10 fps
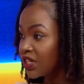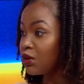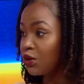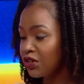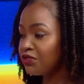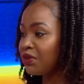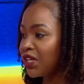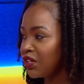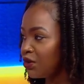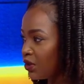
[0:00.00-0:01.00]
a lot of
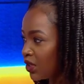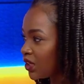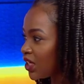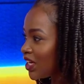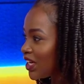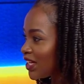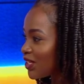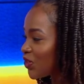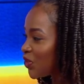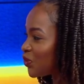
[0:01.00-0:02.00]
money on.
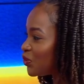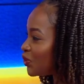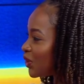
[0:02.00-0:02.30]
So